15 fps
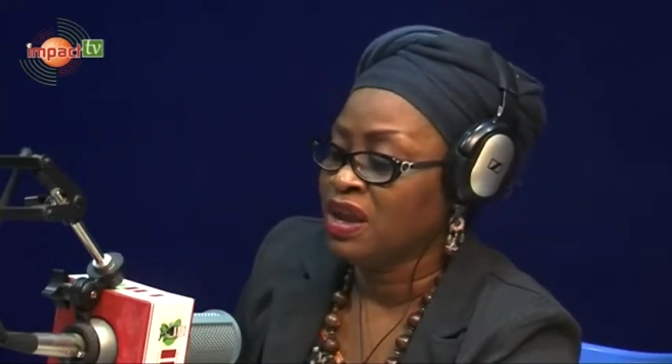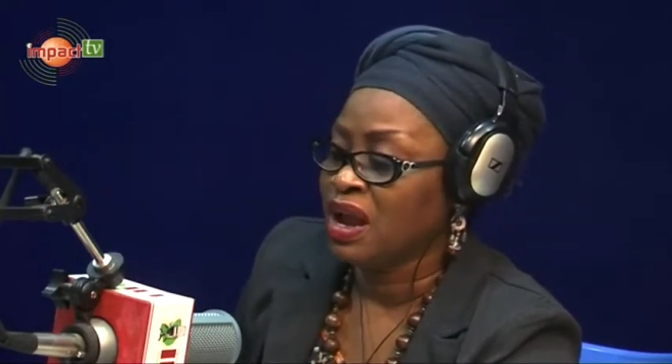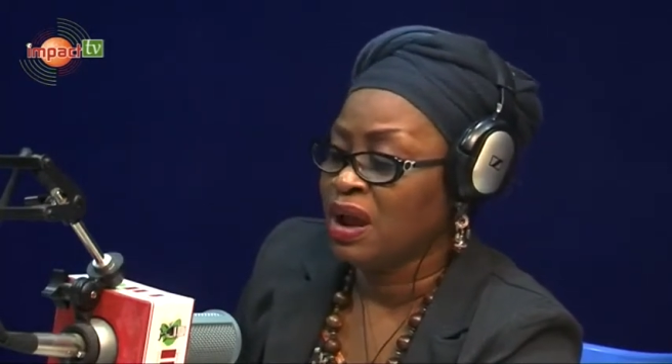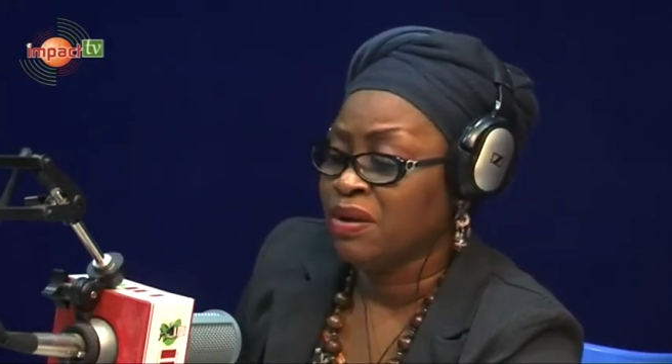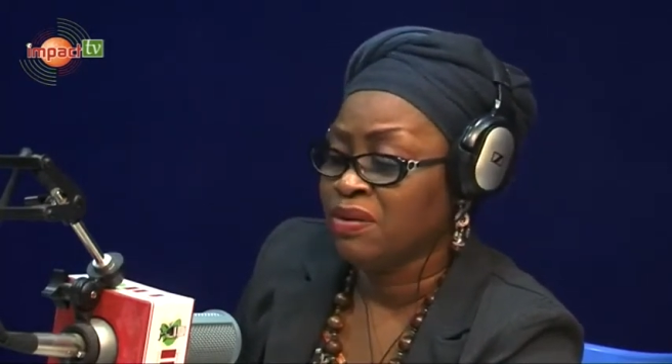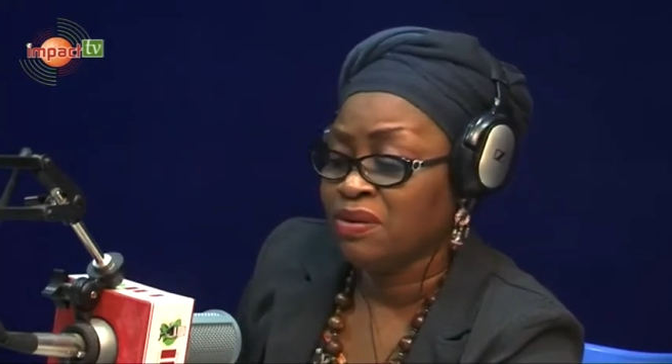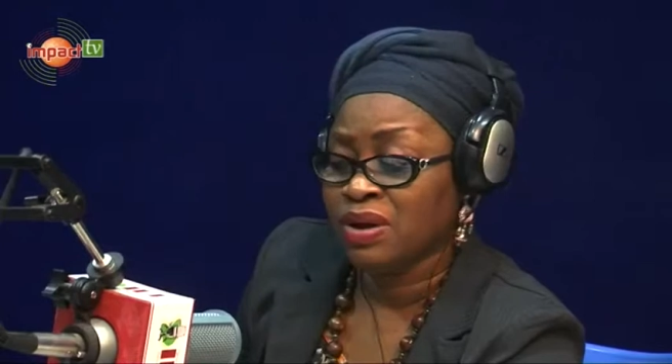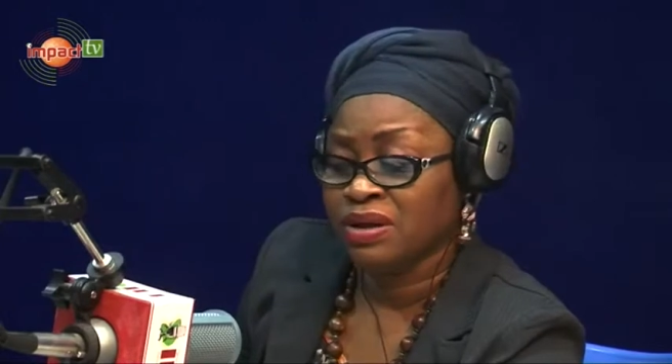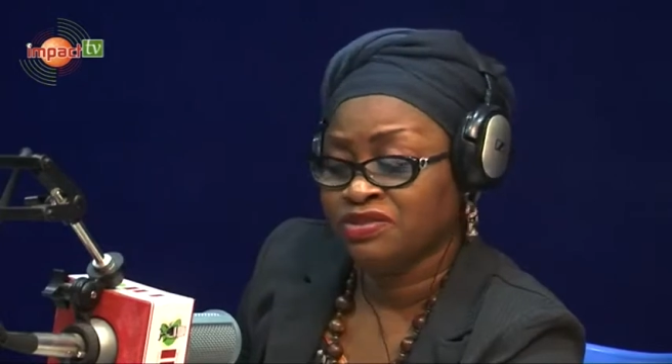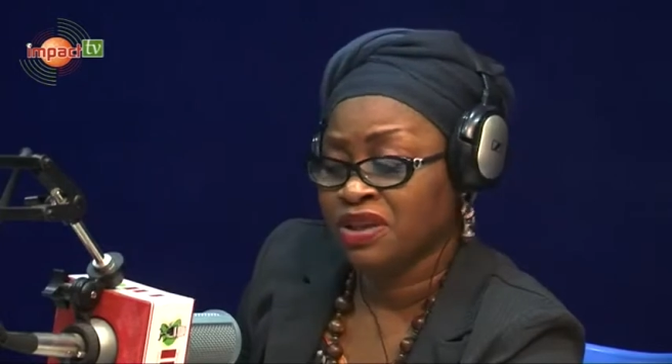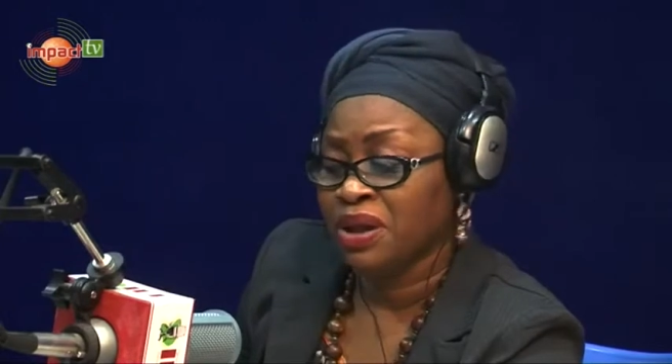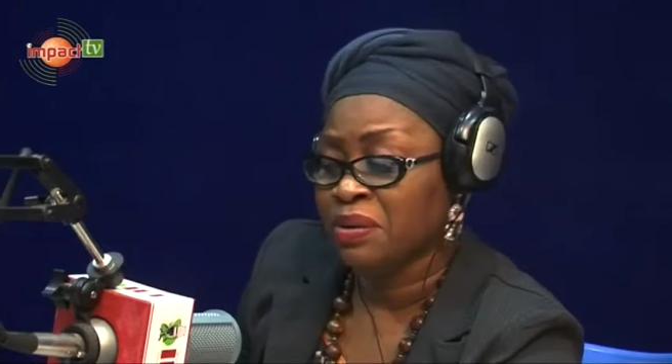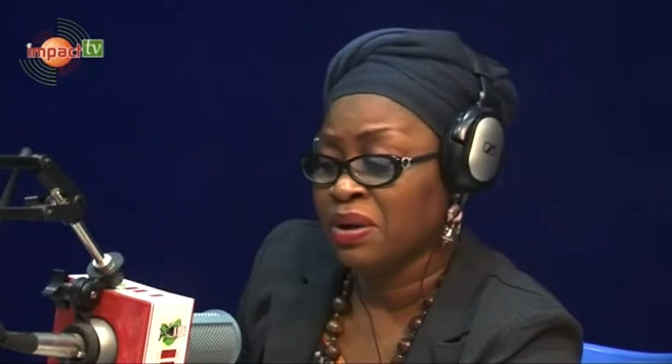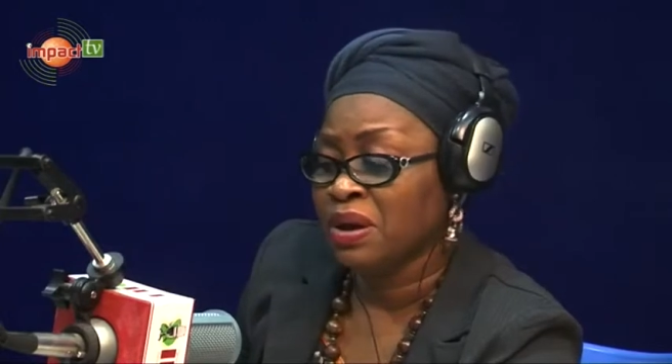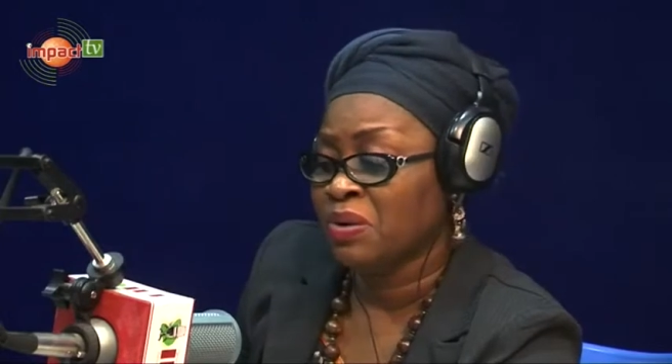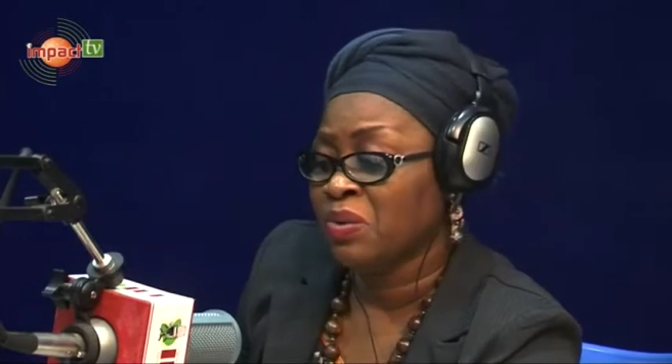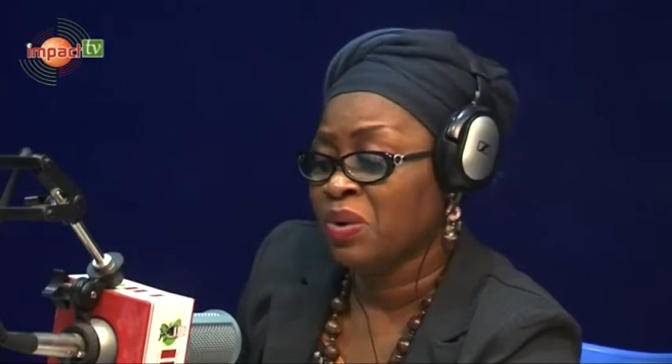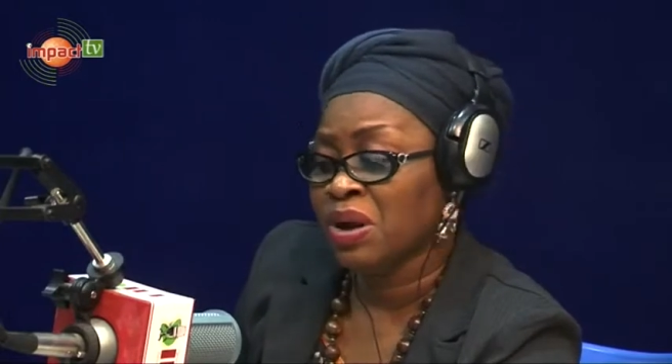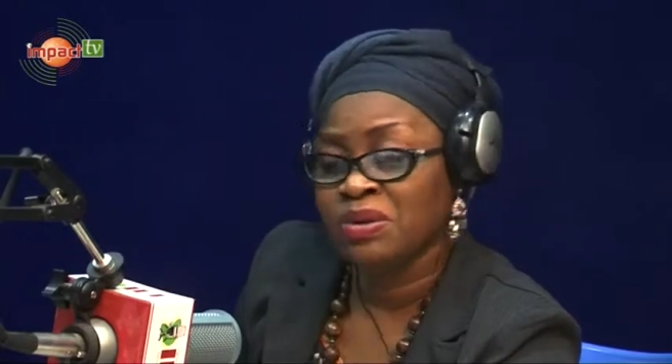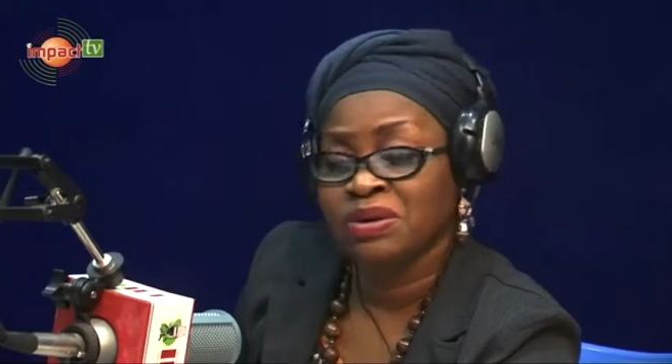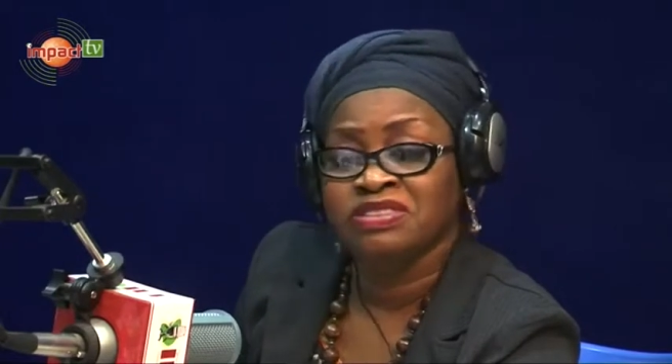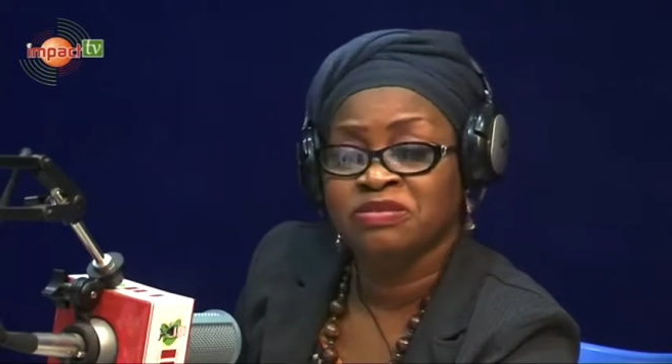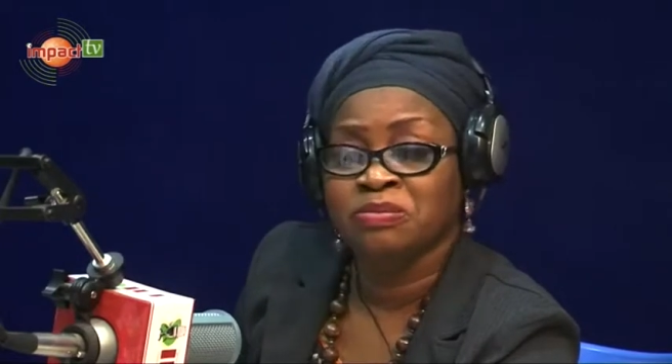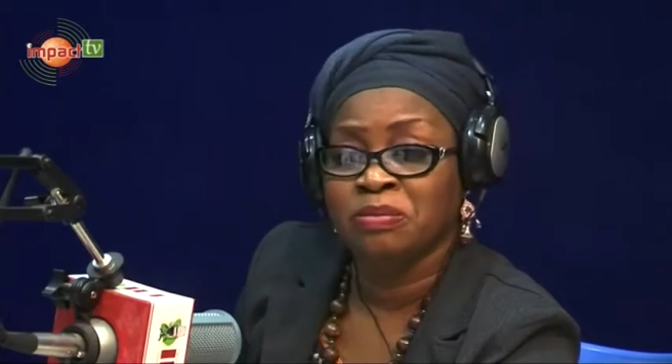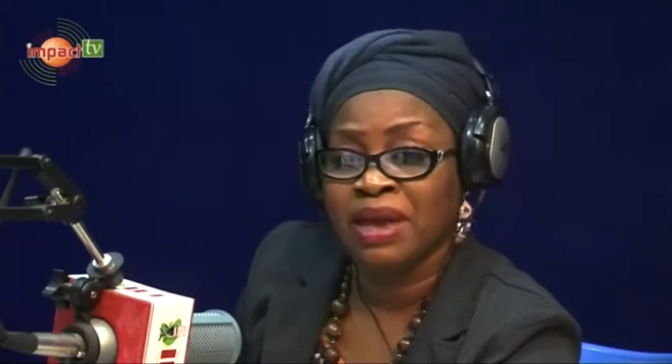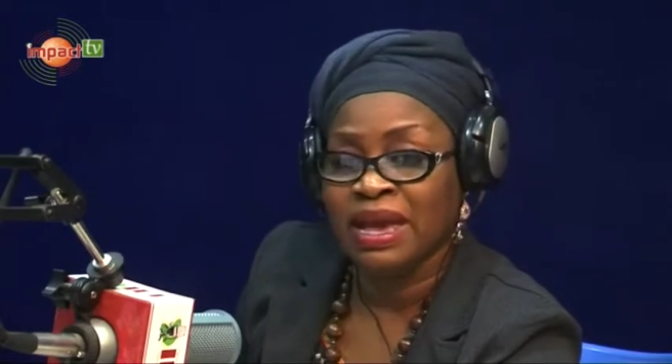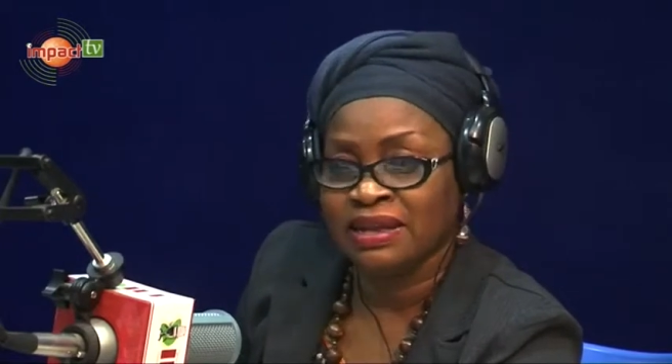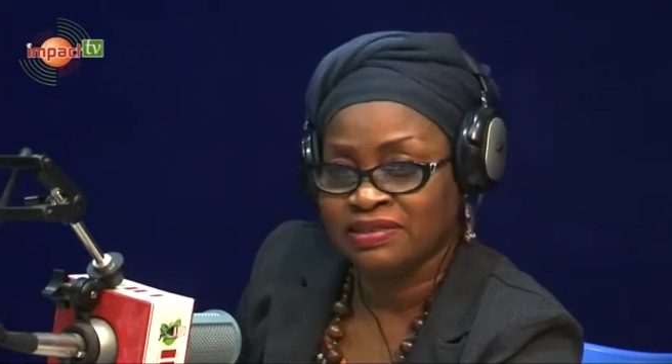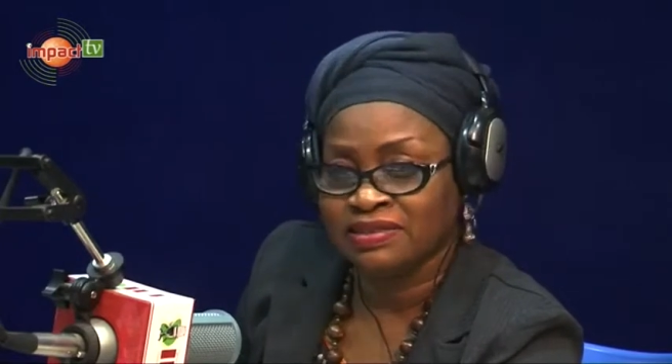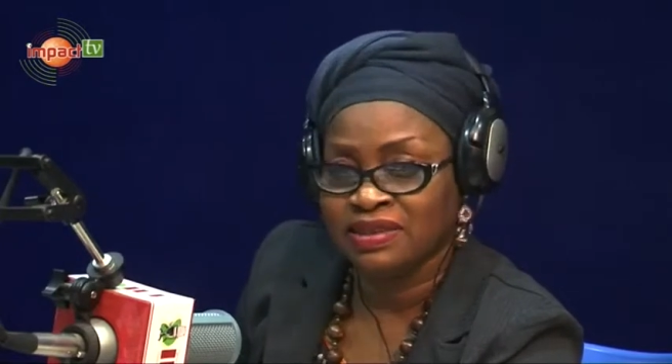criteria weren't
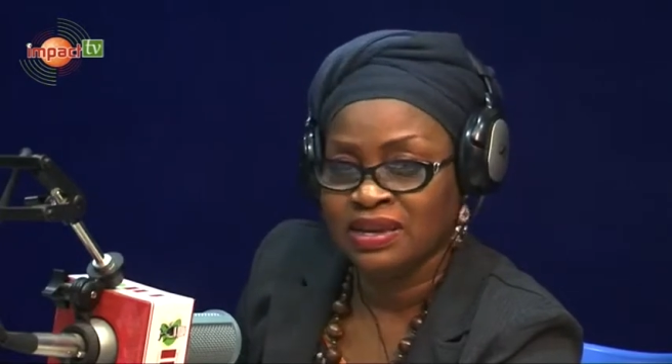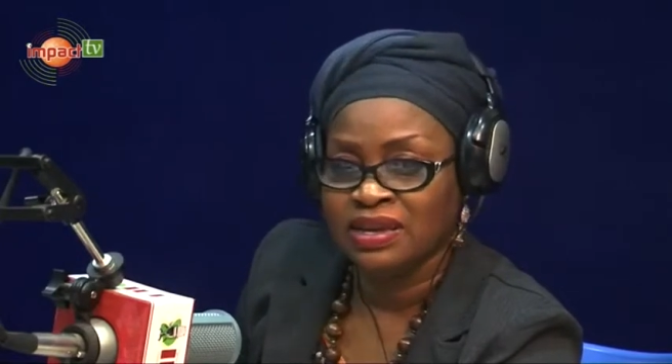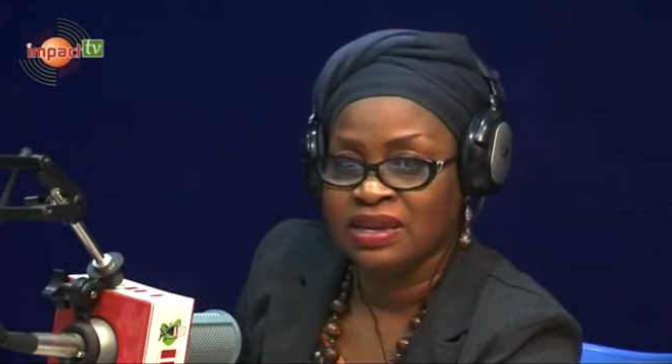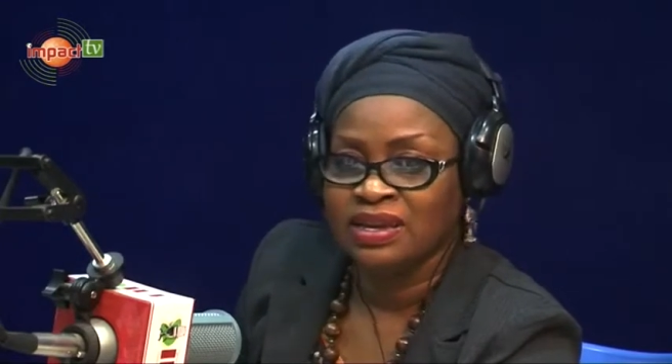met.